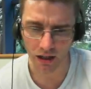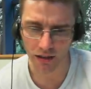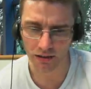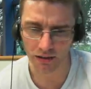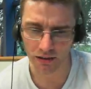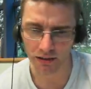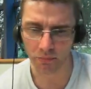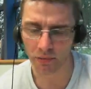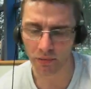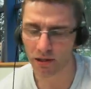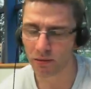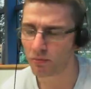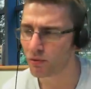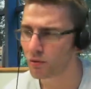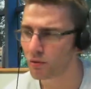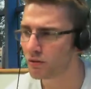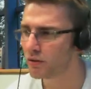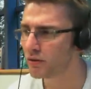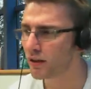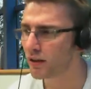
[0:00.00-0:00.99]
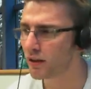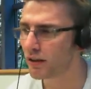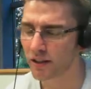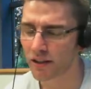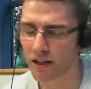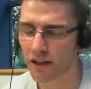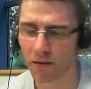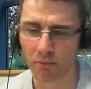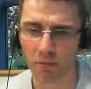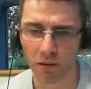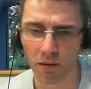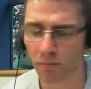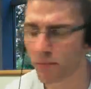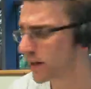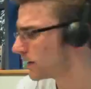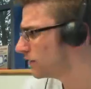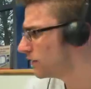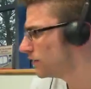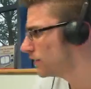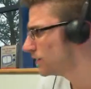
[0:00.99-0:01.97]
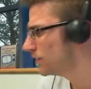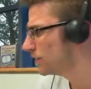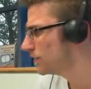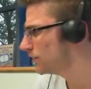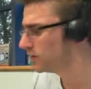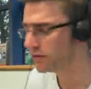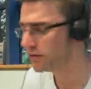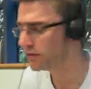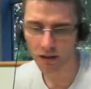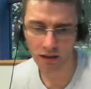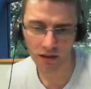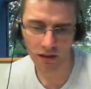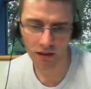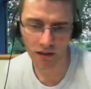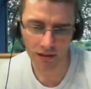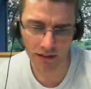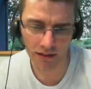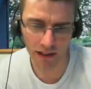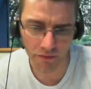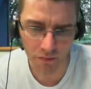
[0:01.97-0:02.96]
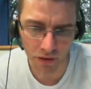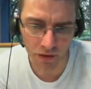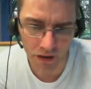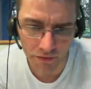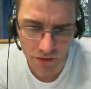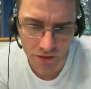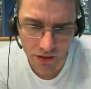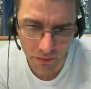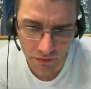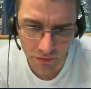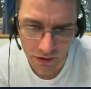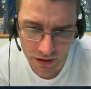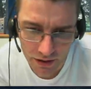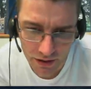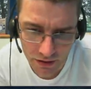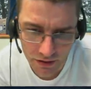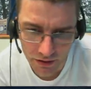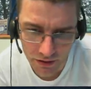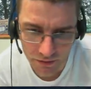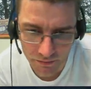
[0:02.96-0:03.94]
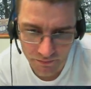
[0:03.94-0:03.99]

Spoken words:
Some people get put back onto safe mode for some reason.